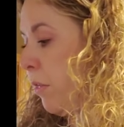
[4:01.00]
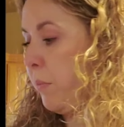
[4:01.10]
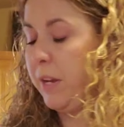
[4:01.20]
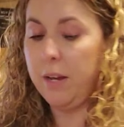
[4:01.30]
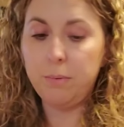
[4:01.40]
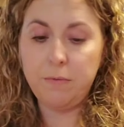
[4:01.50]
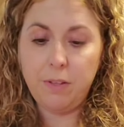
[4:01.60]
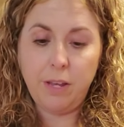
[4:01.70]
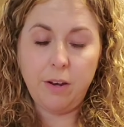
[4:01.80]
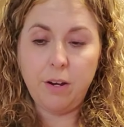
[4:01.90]
3 cups of
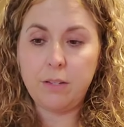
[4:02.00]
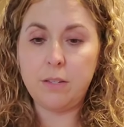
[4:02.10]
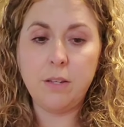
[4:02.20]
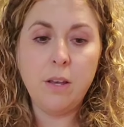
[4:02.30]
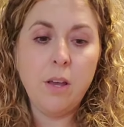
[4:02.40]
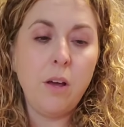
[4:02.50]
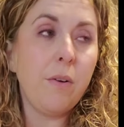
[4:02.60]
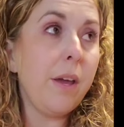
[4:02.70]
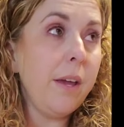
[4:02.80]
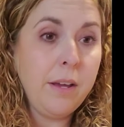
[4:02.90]
the carrots.
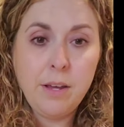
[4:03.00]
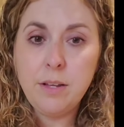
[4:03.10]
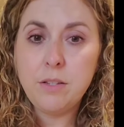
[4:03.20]
Okay,